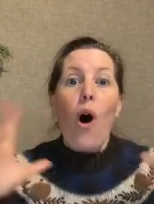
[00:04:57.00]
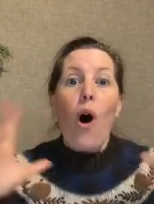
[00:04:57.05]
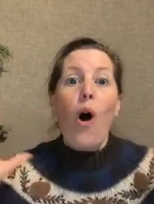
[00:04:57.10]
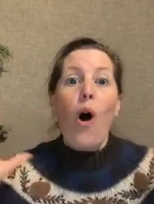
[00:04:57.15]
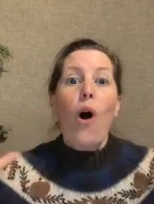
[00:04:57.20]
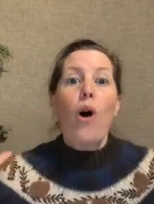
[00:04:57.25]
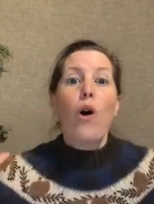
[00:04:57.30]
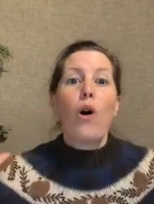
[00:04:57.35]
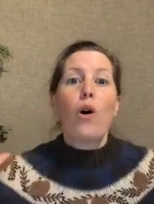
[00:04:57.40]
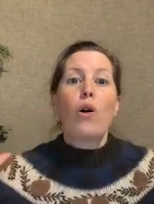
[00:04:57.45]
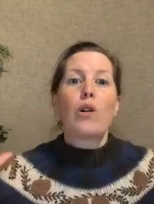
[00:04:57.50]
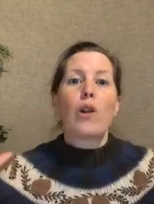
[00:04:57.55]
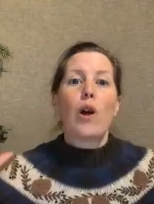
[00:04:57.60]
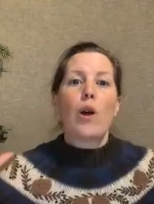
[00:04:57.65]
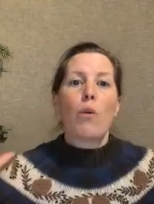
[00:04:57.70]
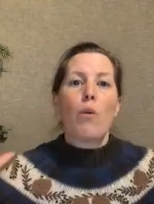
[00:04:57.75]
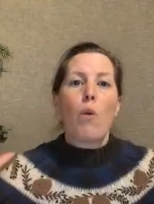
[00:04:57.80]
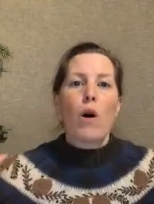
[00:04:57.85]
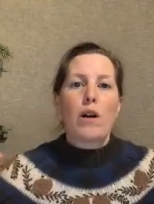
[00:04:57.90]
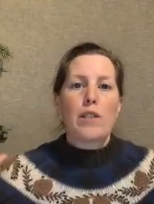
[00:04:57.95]
all
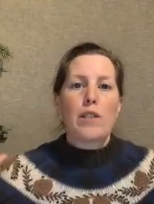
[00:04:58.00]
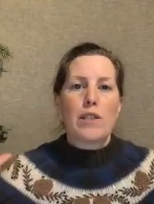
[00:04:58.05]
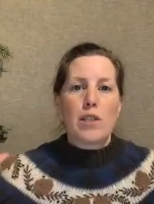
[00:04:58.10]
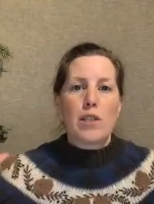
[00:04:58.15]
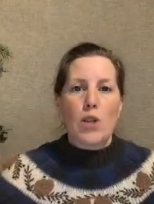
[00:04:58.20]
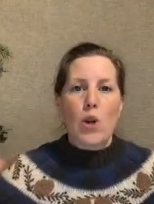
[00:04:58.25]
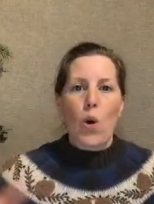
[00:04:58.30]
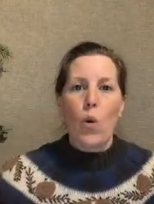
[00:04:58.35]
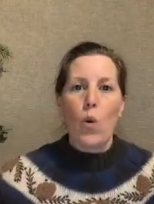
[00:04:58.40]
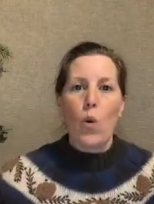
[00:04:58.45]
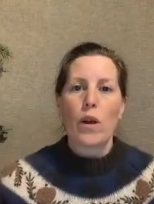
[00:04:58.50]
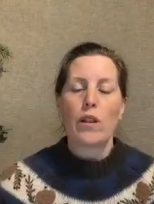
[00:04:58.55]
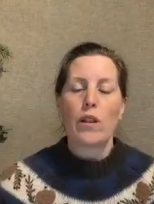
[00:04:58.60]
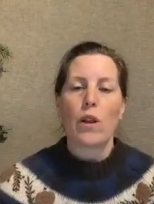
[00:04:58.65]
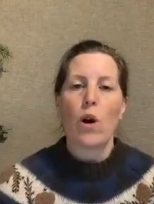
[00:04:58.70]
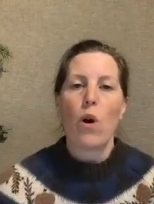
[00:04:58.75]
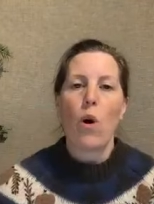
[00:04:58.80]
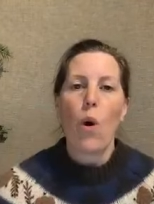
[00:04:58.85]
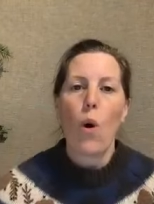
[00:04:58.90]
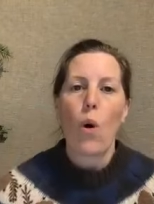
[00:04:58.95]
there was to know in
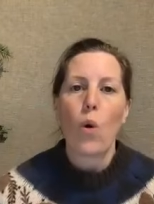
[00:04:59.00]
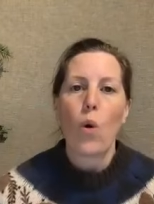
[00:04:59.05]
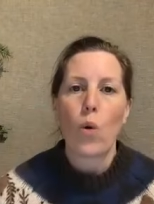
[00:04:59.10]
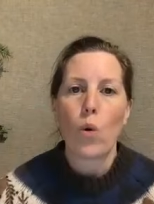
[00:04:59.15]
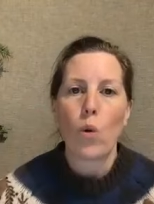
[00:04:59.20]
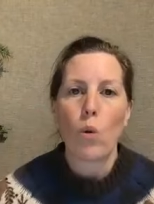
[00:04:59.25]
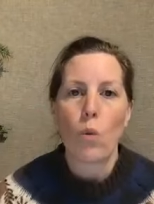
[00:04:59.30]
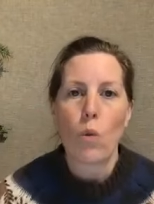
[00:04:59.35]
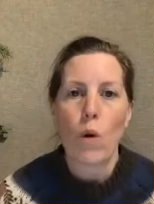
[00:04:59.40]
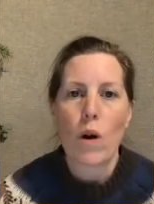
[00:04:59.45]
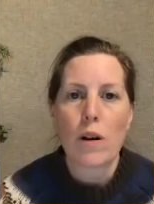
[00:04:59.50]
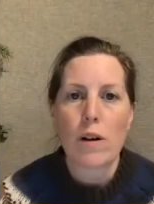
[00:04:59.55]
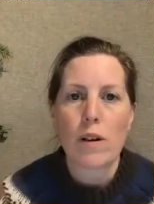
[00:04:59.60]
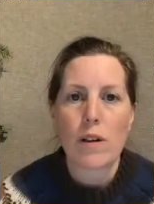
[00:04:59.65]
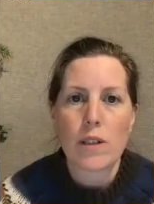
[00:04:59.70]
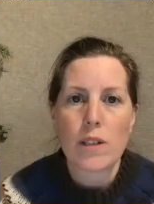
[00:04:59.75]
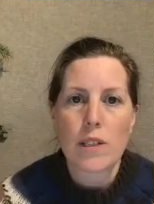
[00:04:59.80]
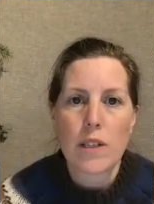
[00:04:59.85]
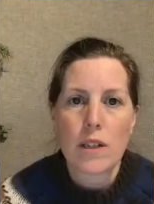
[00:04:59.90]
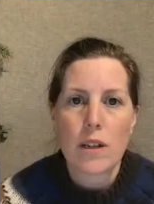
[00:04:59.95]
the whole world.
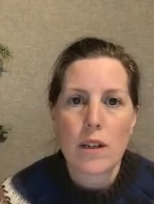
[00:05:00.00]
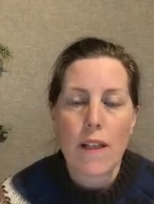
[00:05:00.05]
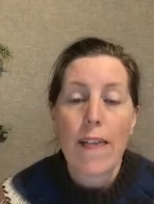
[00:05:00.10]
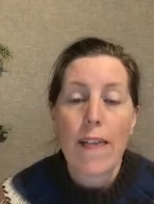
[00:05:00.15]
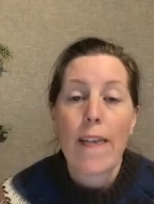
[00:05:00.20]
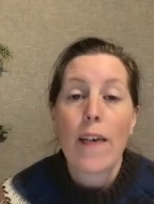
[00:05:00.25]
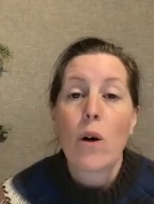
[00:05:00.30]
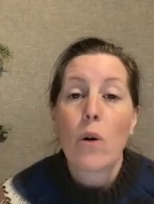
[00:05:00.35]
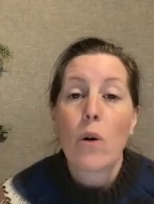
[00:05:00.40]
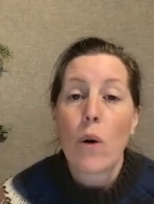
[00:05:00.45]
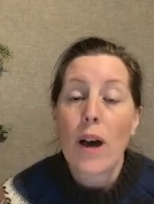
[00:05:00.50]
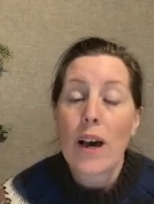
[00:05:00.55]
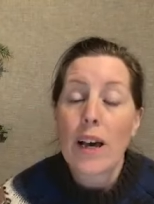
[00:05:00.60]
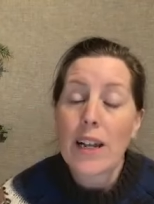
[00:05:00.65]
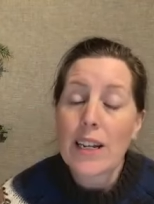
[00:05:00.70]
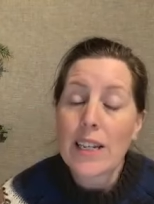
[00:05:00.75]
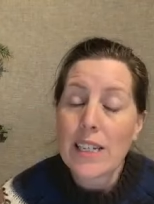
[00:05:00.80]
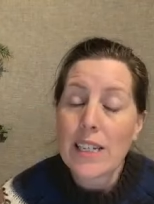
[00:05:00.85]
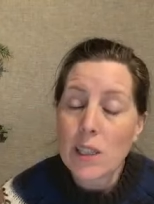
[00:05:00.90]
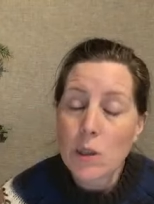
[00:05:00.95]
Well,
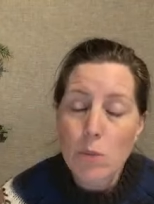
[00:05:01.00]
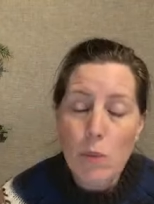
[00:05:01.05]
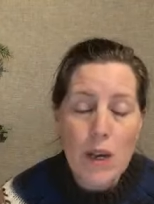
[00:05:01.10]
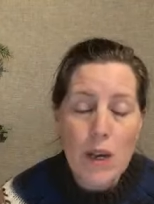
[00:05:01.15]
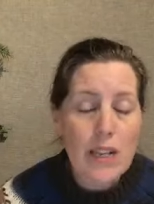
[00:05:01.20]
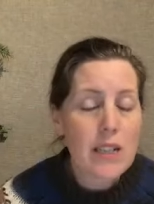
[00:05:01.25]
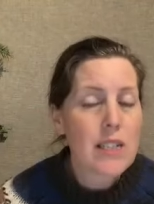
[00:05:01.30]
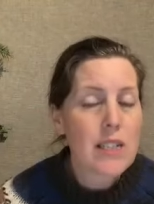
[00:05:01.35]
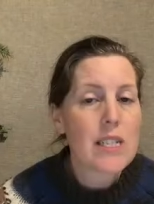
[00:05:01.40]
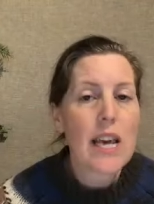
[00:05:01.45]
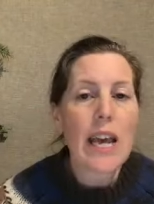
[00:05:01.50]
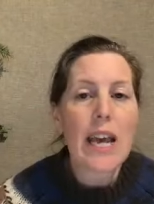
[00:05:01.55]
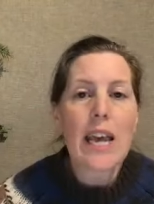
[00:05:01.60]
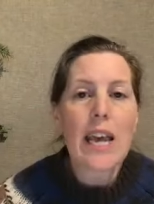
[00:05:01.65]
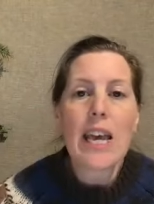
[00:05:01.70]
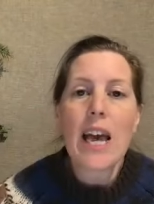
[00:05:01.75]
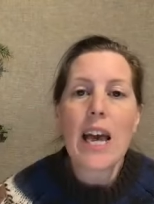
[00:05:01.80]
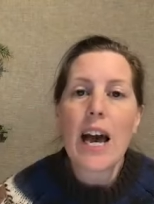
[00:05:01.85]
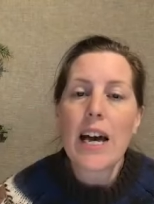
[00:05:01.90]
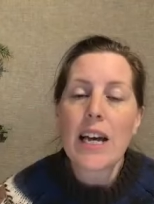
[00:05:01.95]
he spent day